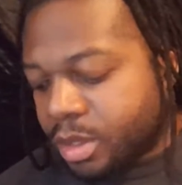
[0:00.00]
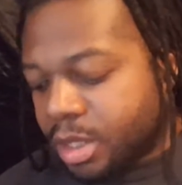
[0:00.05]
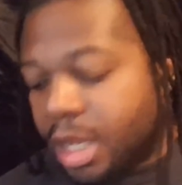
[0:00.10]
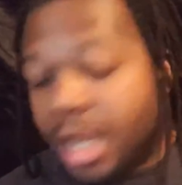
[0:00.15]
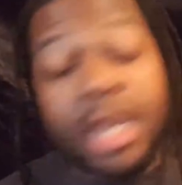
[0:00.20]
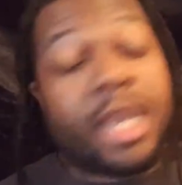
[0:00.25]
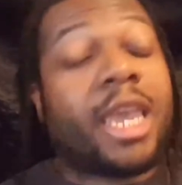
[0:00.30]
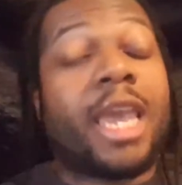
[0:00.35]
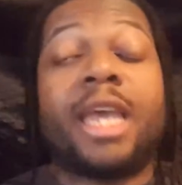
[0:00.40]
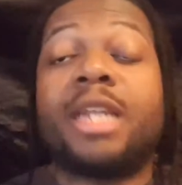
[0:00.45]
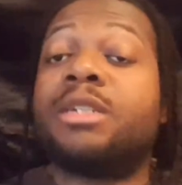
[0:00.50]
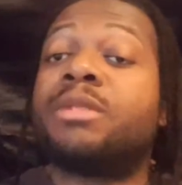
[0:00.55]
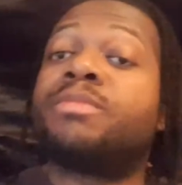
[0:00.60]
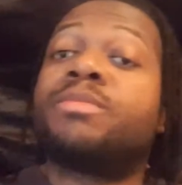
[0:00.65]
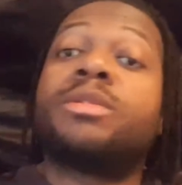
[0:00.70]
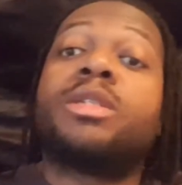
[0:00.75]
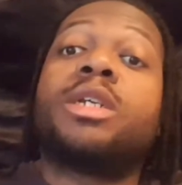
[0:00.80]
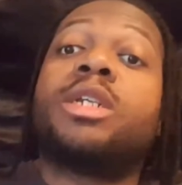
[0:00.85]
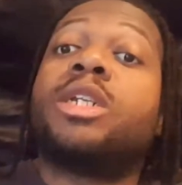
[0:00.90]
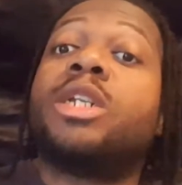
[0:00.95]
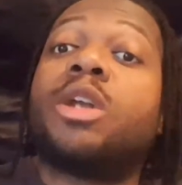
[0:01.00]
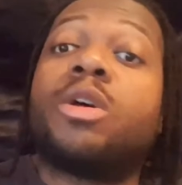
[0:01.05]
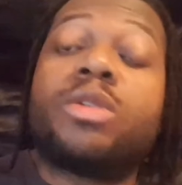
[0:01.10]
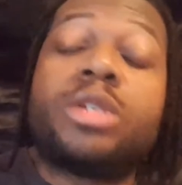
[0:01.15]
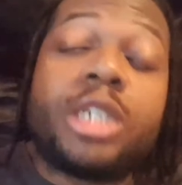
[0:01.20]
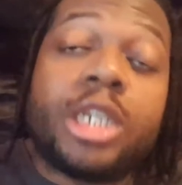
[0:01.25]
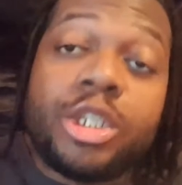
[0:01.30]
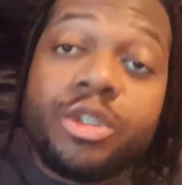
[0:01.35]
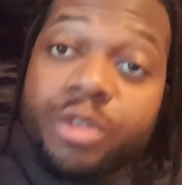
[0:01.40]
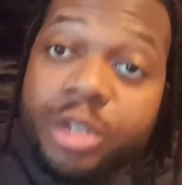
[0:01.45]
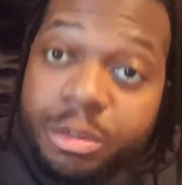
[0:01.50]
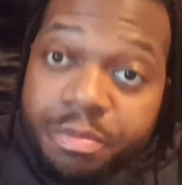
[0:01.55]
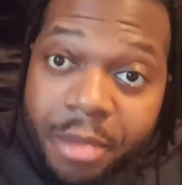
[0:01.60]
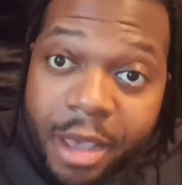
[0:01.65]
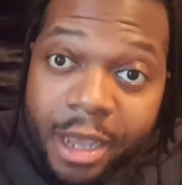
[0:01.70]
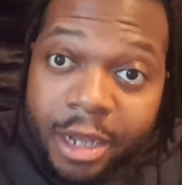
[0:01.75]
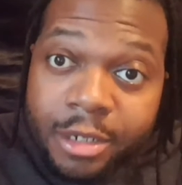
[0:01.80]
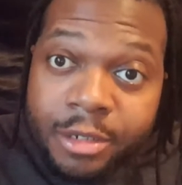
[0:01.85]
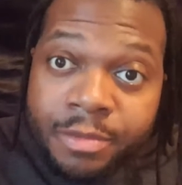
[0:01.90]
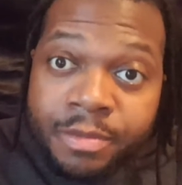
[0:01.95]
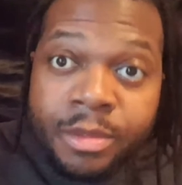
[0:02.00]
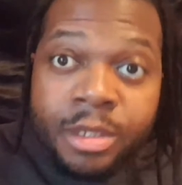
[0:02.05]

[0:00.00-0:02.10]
Again, no disrespect.